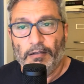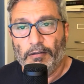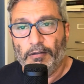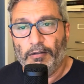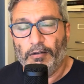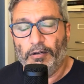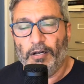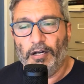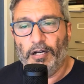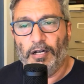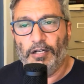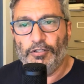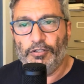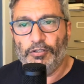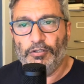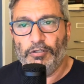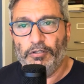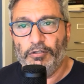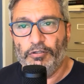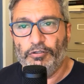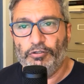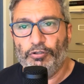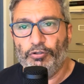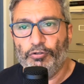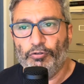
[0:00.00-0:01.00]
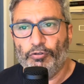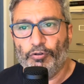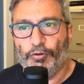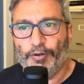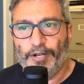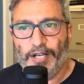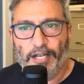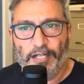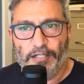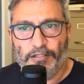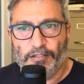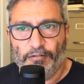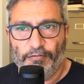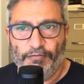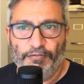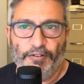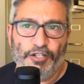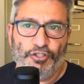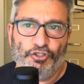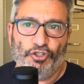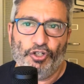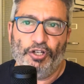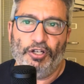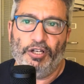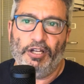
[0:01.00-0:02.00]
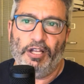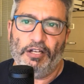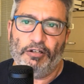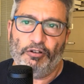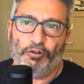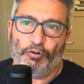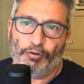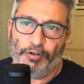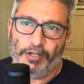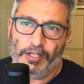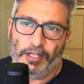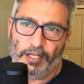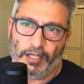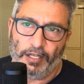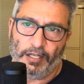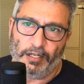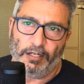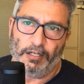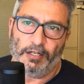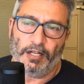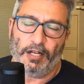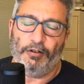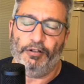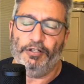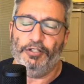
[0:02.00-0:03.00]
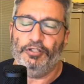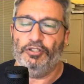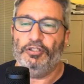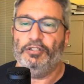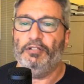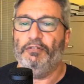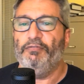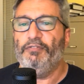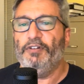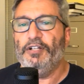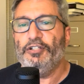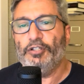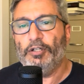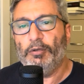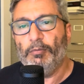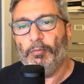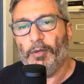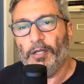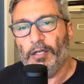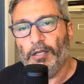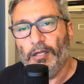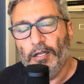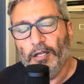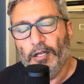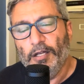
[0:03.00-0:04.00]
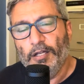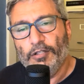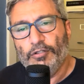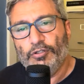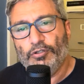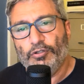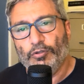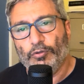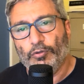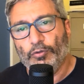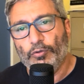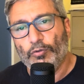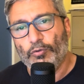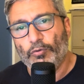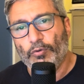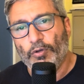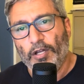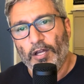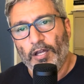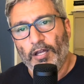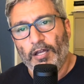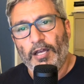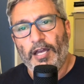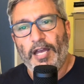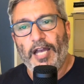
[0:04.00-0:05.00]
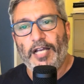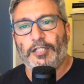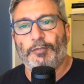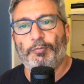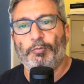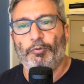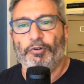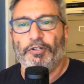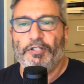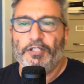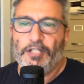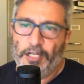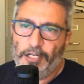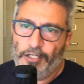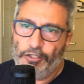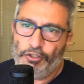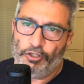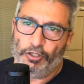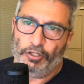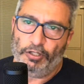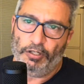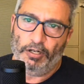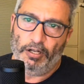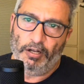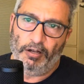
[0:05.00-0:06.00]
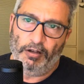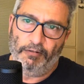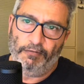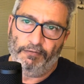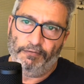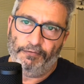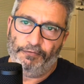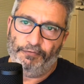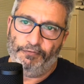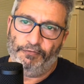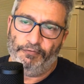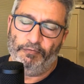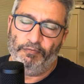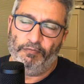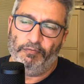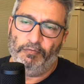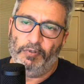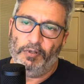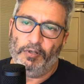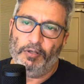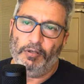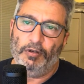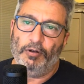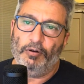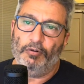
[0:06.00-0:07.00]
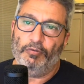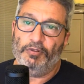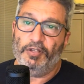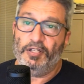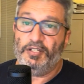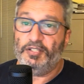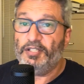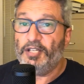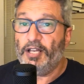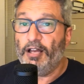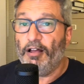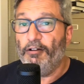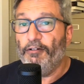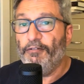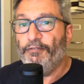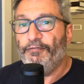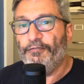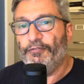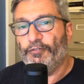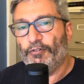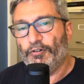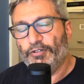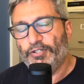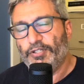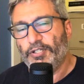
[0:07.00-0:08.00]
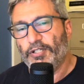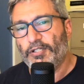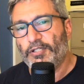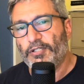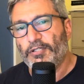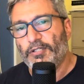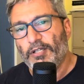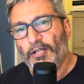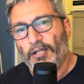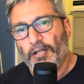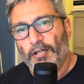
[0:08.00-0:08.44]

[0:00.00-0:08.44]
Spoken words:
division, and create not only just division, but to exploitation of the self versus